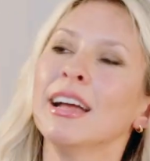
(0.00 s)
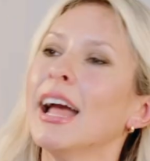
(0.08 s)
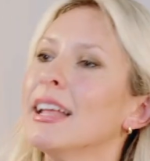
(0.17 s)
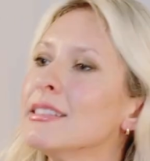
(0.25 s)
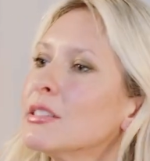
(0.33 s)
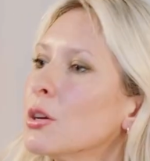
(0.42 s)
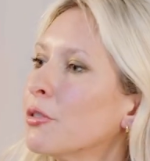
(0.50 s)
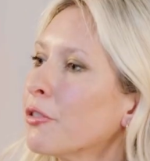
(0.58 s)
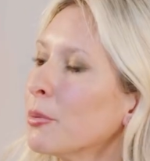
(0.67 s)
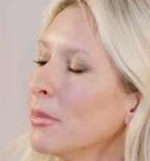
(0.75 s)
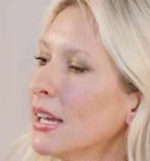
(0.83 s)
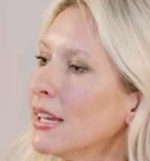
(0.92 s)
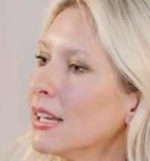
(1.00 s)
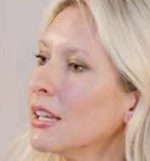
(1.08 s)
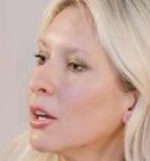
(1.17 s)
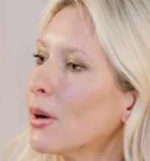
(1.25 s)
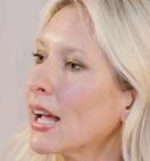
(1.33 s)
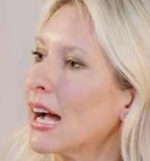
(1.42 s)
And so for me,
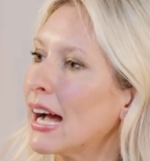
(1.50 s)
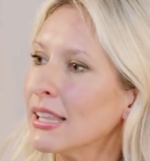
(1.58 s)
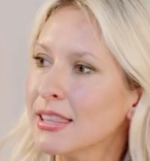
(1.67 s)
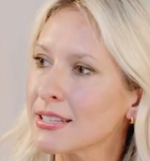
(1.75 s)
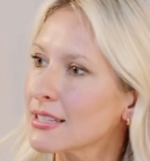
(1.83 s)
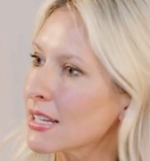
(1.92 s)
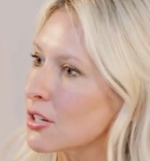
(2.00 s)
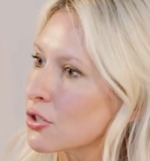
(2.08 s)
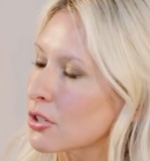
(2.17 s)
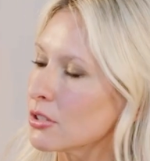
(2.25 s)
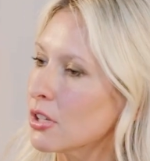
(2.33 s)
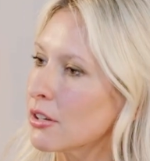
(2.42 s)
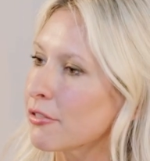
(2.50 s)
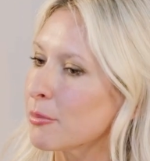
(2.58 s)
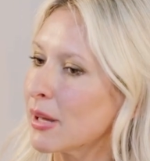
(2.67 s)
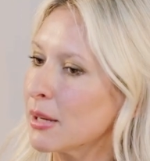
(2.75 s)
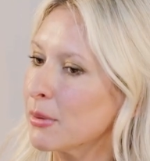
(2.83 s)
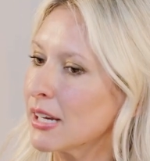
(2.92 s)
I had the signature look for
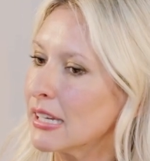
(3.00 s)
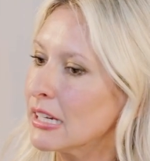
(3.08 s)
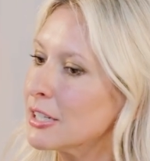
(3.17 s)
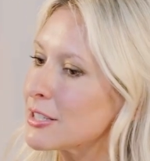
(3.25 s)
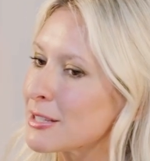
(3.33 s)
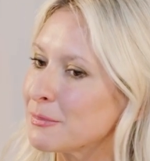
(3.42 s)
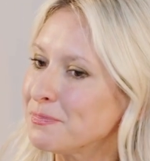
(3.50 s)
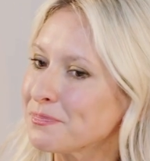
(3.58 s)
many, many years.